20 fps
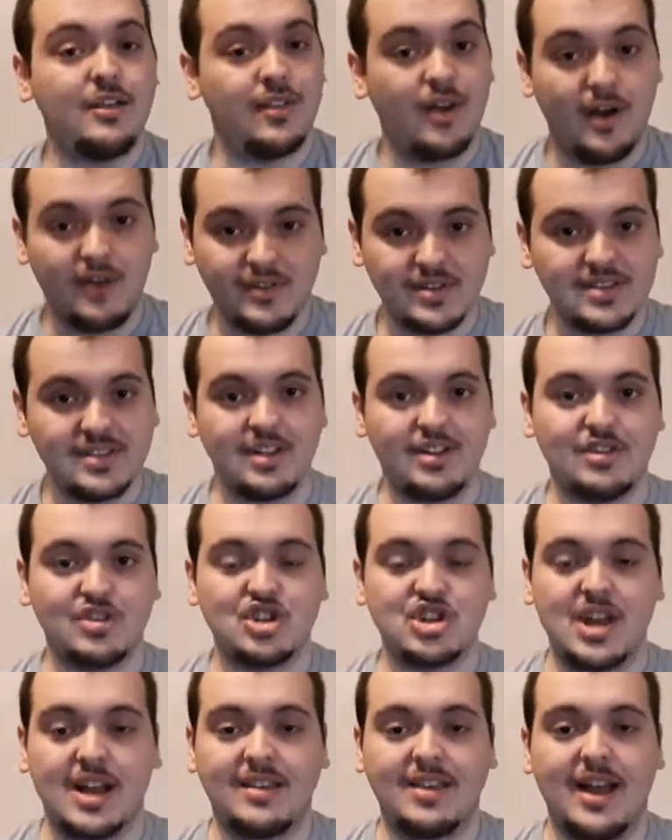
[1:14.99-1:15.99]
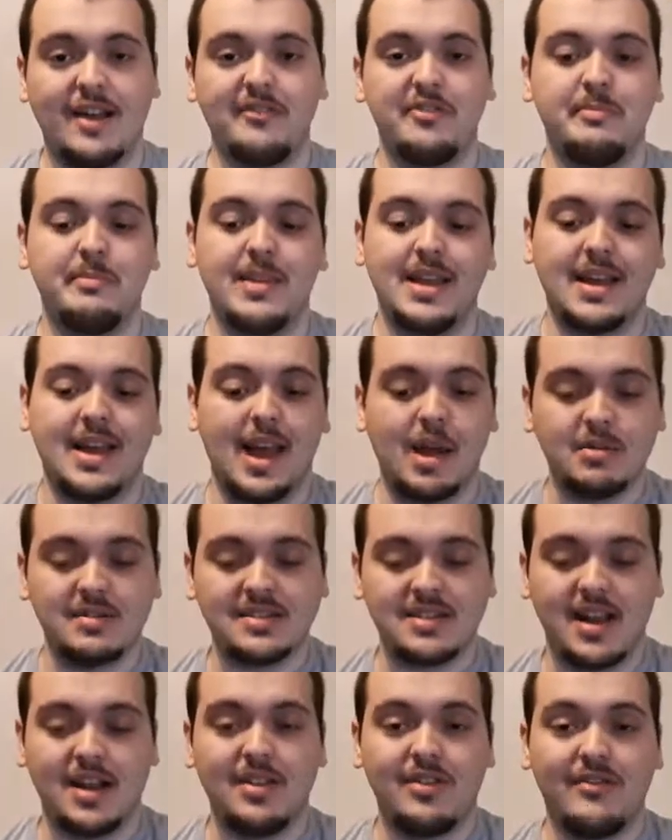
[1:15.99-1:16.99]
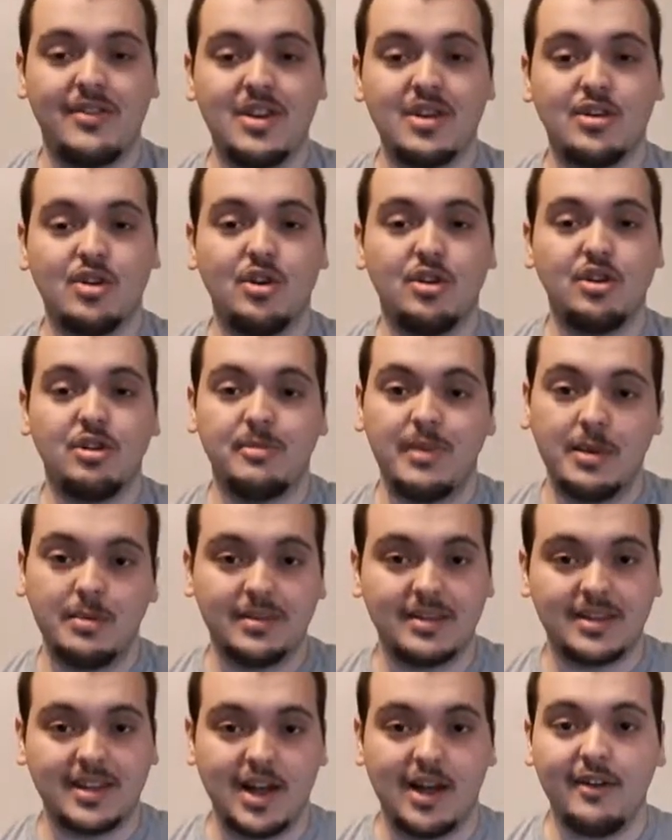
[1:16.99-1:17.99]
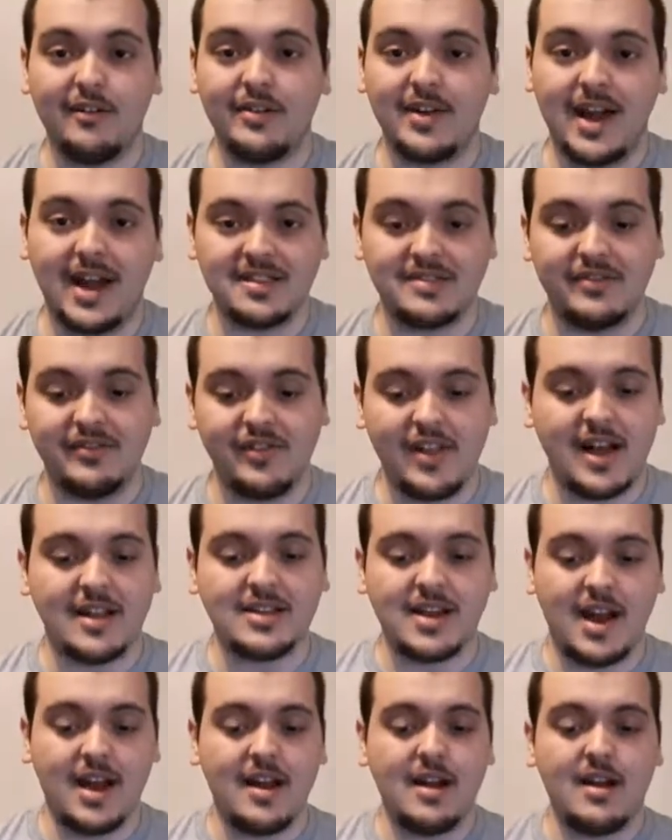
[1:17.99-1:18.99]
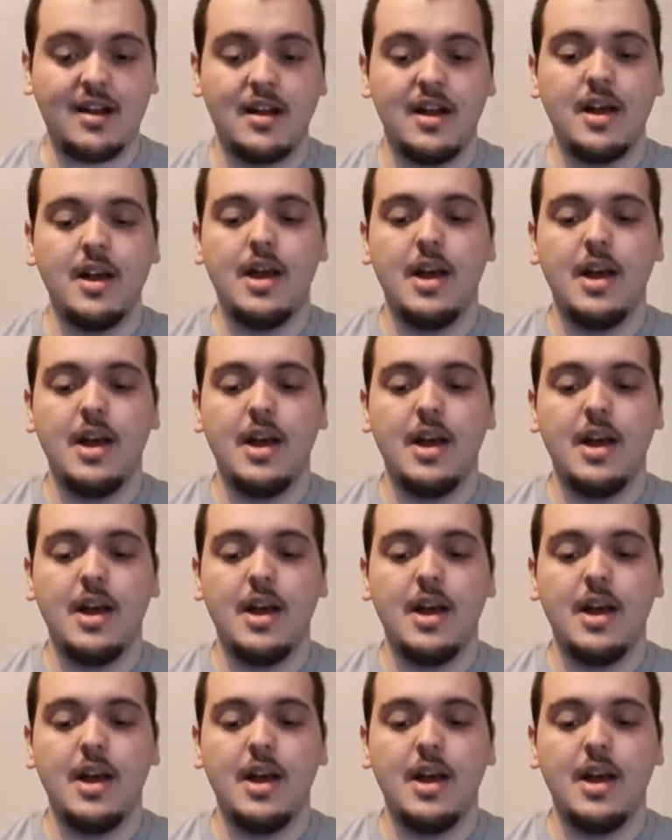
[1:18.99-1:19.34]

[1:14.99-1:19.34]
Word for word: Obviously, you can check that from being outside of the vehicle. You'd be able to tell if it has a flat tire.